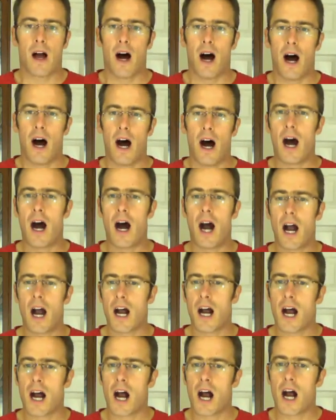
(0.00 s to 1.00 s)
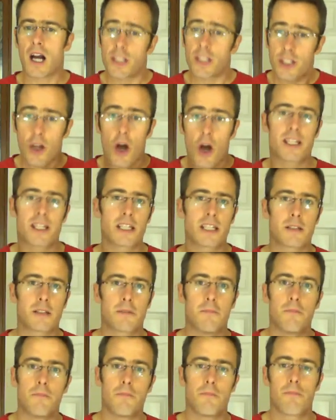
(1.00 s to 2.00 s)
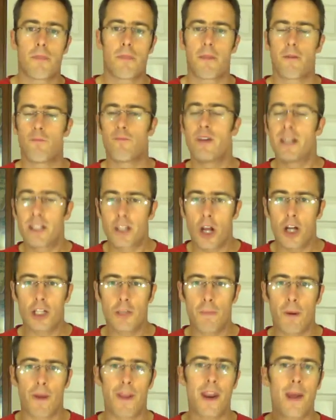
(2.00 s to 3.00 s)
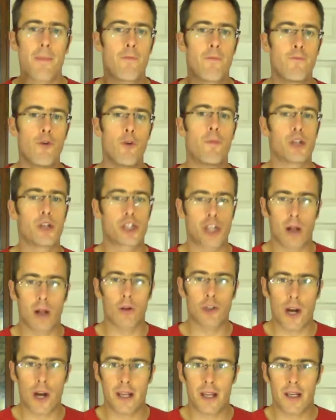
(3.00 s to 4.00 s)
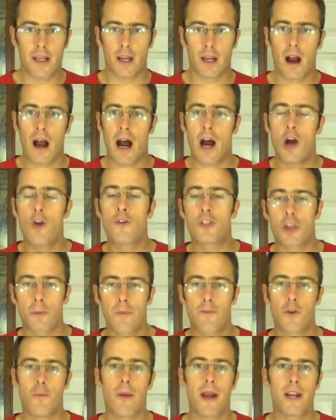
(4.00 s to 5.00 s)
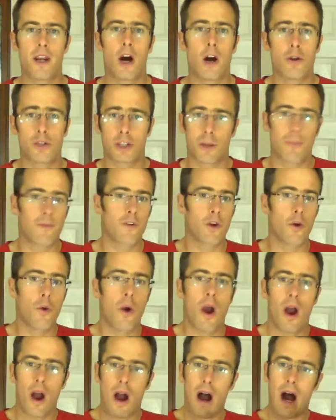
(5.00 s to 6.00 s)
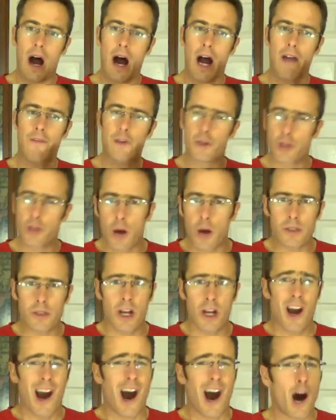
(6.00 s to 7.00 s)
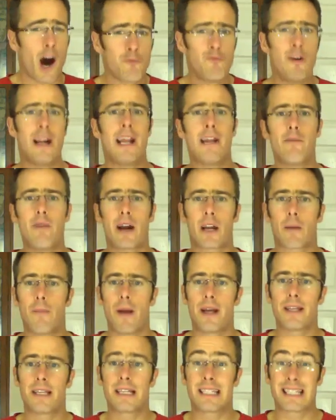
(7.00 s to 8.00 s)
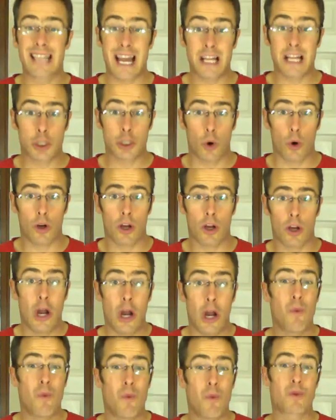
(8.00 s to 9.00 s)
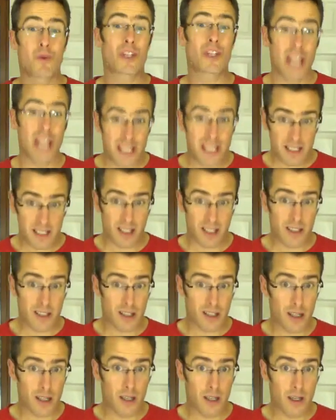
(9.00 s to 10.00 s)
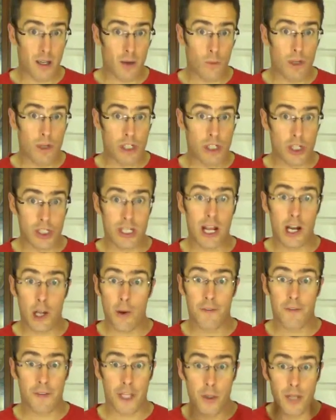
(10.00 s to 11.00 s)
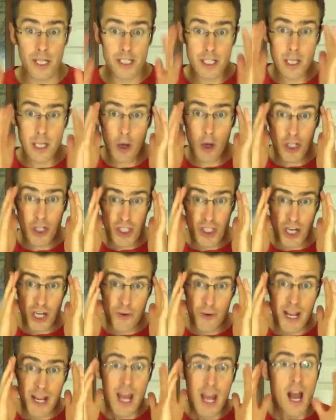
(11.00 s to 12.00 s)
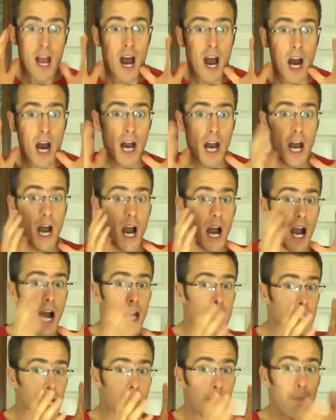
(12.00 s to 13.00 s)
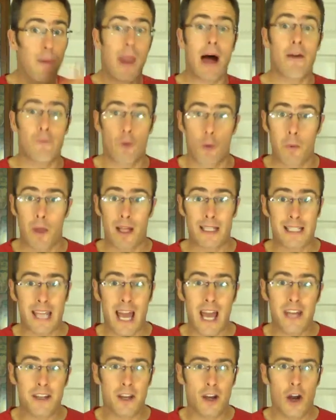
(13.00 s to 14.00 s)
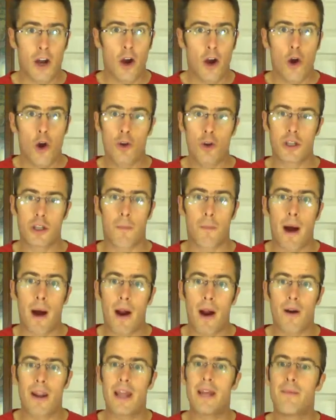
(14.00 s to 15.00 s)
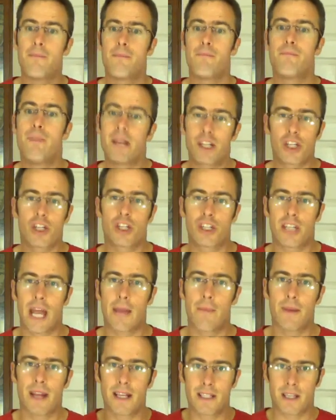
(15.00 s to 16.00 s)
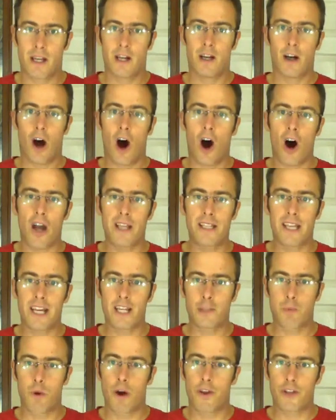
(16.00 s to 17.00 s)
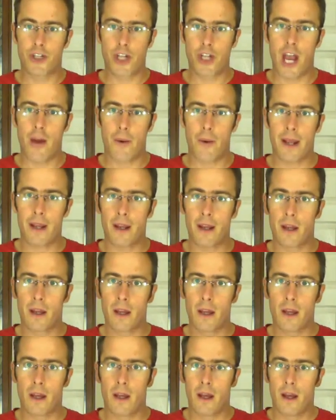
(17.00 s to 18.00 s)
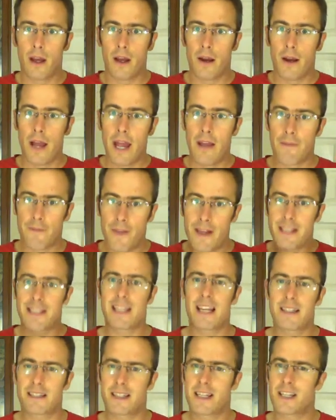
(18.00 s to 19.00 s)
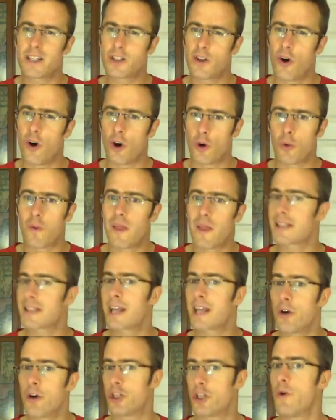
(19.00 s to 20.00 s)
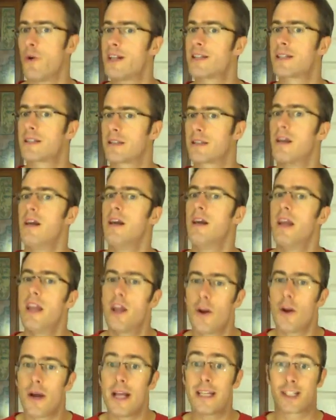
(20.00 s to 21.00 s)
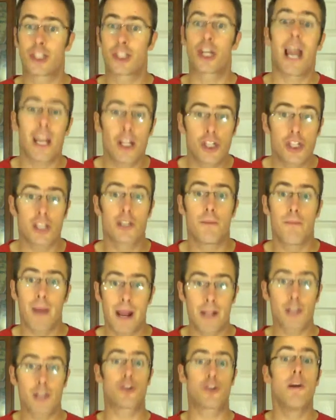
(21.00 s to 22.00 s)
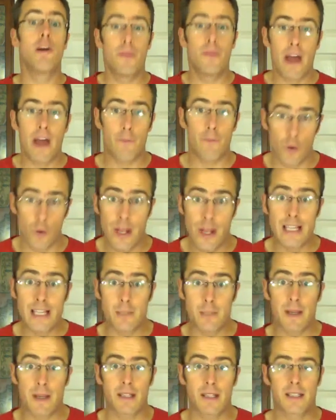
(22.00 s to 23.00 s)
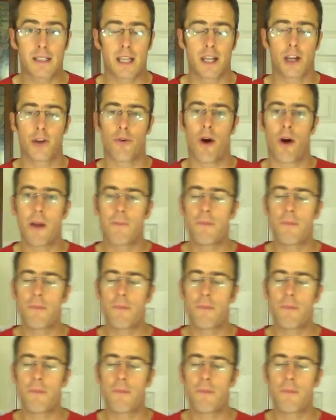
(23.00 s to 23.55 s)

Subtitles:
a scientist, researcher by the name of Rupert Sheldrake, who some of you may know, some of you, if you don't, I really recommend his TED Talk, which was censored, which should tell you everything you need to know, considering a platform like TED, whose apparently mission statement is ideas worth sharing. If they censored his talk, well, that tells you it's challenging the mainstream and therefore needs to be considered, right?